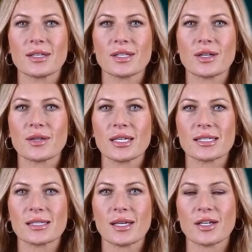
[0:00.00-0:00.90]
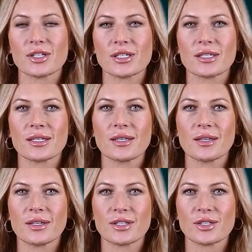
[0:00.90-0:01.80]
So I'll make a selection,
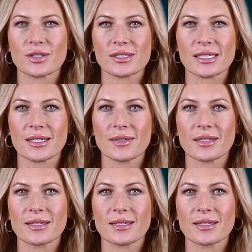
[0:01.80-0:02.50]
Control C.